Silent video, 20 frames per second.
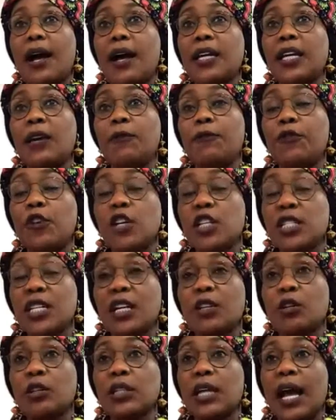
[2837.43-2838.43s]
inflicted
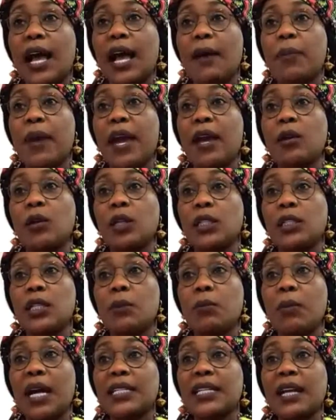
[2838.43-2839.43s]
on her by the
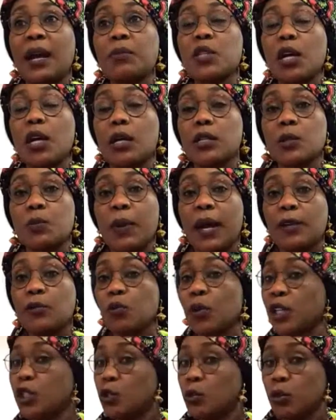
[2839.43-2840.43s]
madam's husband
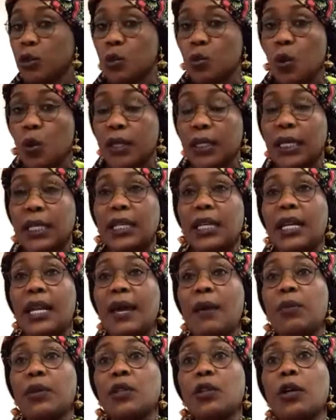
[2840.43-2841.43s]
where she was working in
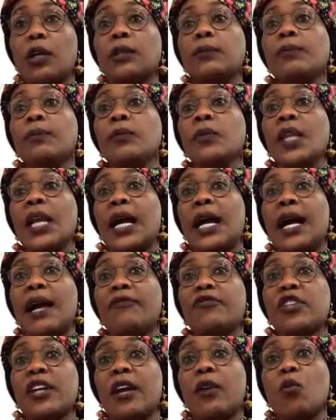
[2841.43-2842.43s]
Lebanon.
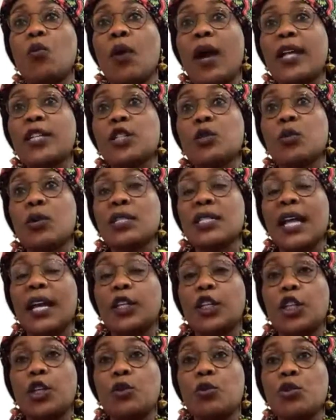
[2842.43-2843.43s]
After a while, she was
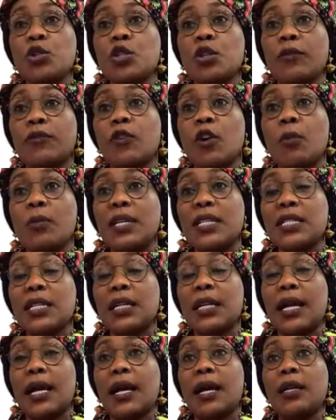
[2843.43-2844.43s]
accused of committing
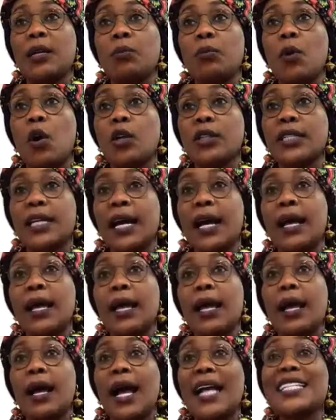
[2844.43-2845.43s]
a
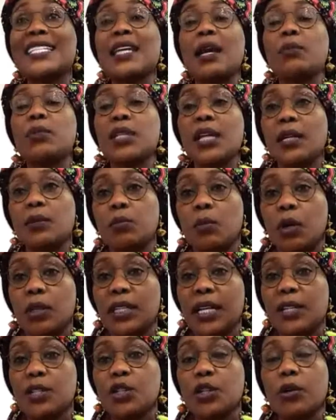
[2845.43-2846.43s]
attempted
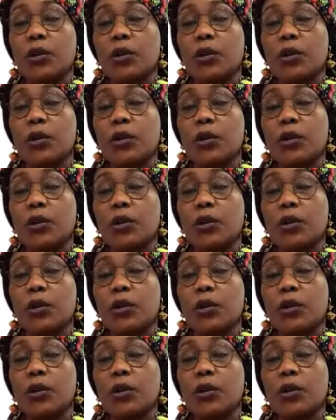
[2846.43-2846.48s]
murder,